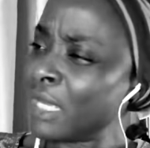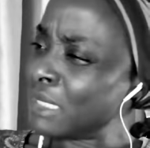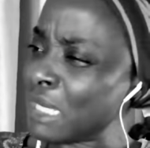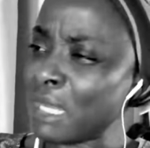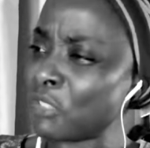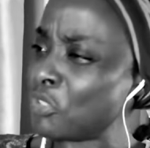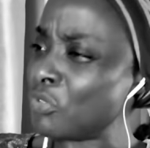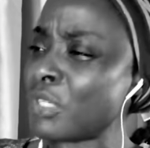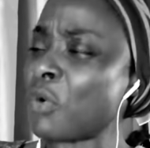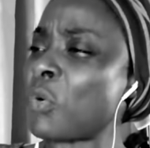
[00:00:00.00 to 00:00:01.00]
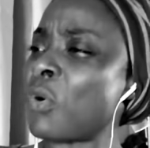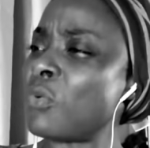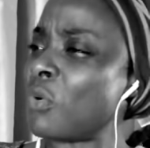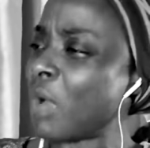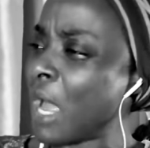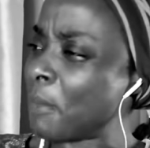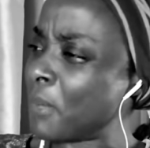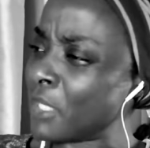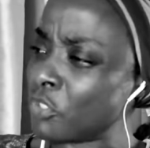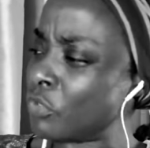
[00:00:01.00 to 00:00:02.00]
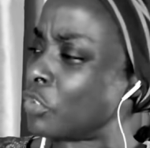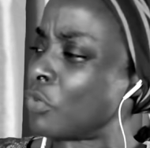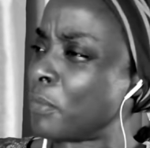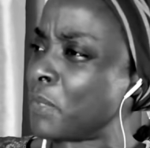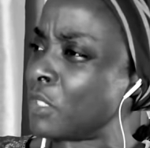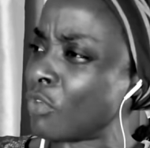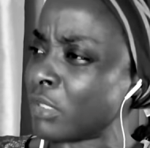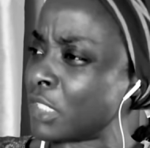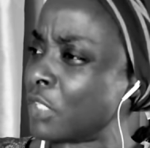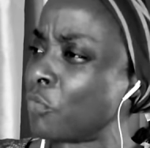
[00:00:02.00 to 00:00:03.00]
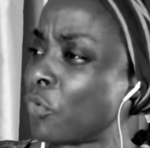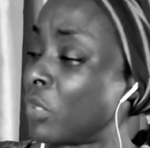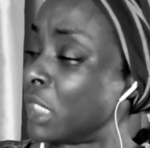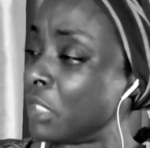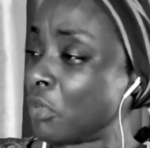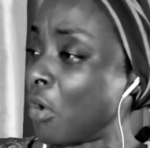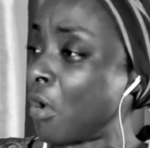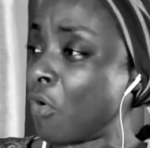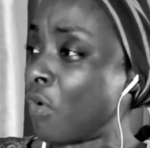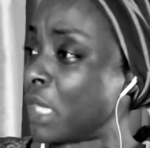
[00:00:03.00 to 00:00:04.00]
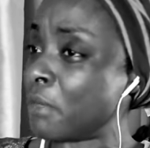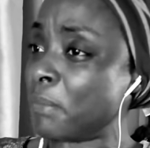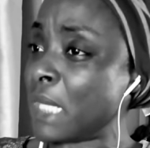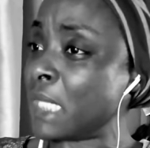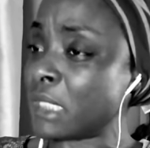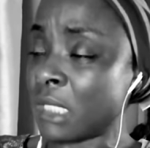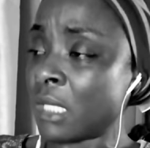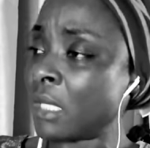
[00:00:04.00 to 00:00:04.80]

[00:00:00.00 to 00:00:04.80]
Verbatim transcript: Take excuse and go home. I bet you she will be tossing, rolling all over the place